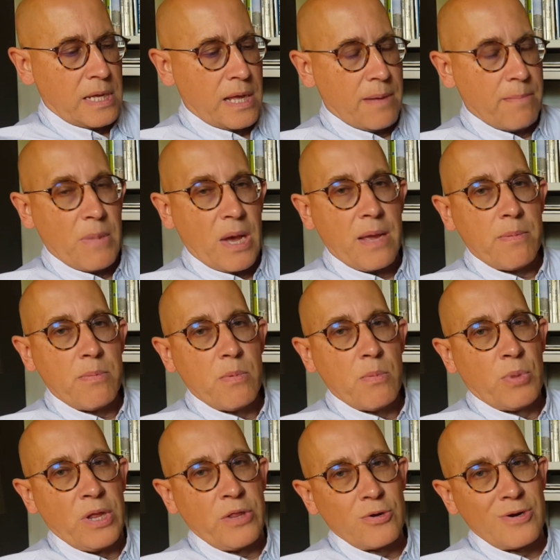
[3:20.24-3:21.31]
My
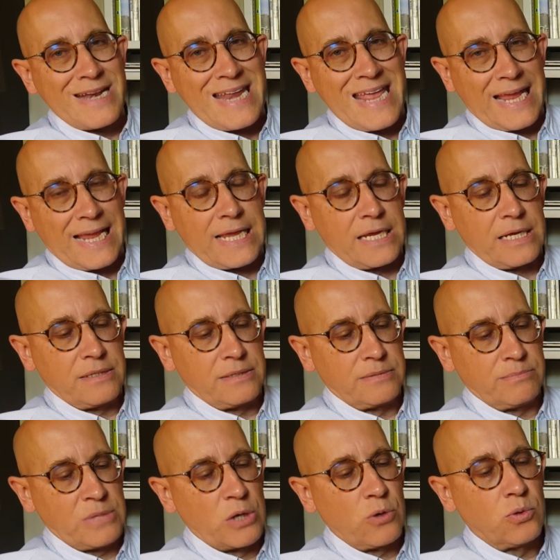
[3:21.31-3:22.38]
brother Nick,
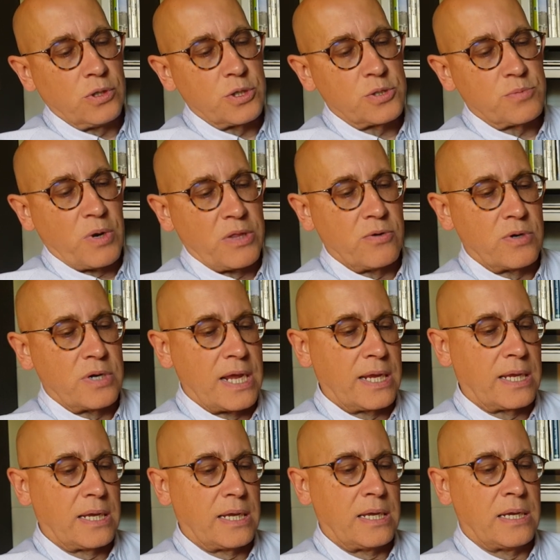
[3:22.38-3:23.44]
my oldest brother
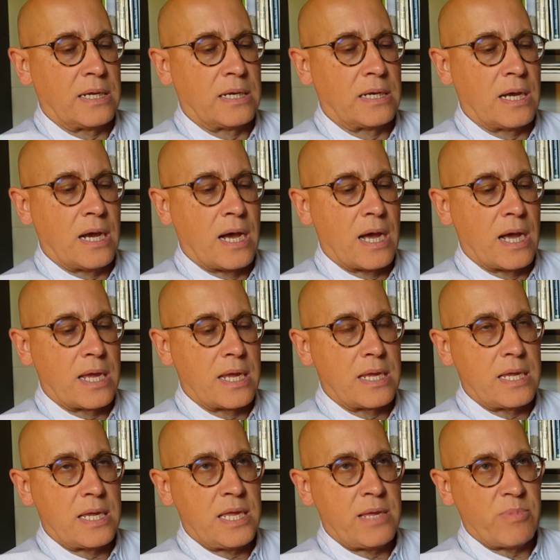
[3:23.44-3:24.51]
Nick, and
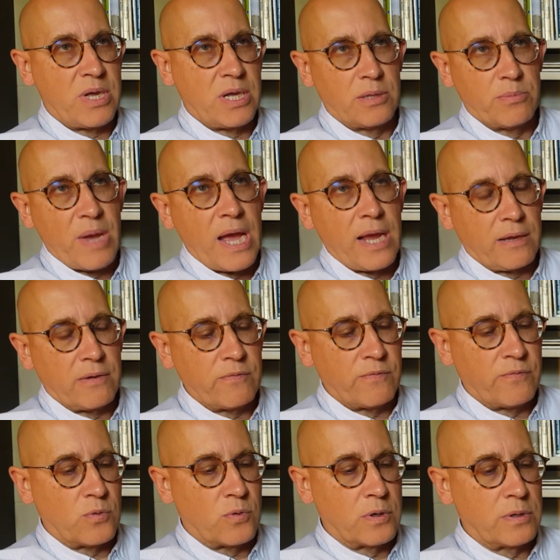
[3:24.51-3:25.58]
I emailed back
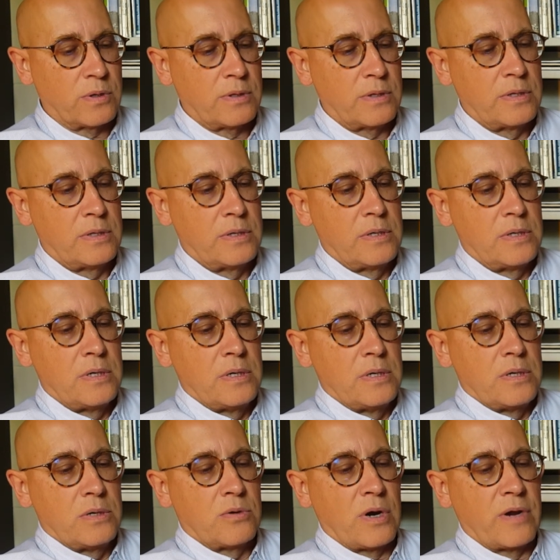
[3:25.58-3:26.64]
and forth
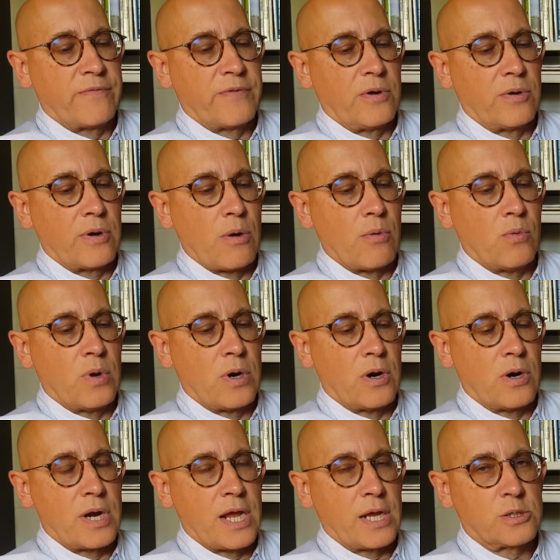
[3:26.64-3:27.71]
trying to figure out what
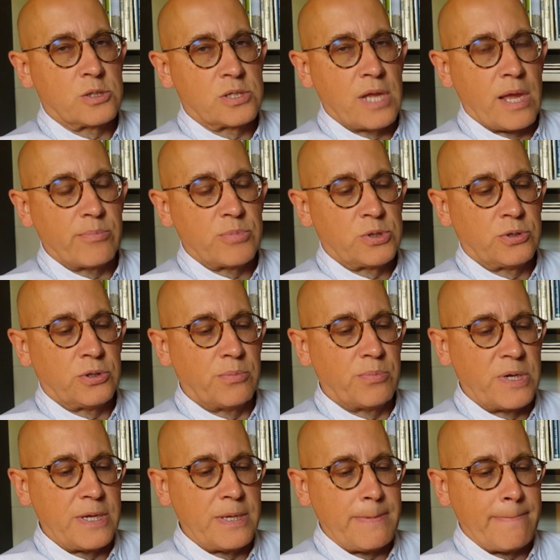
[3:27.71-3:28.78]
our next steps
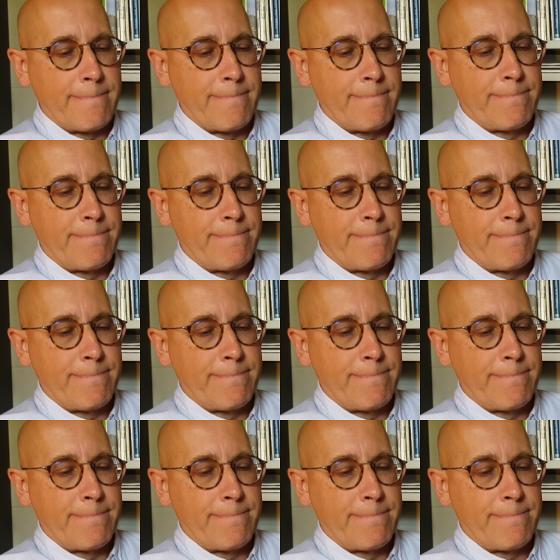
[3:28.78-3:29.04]
should be.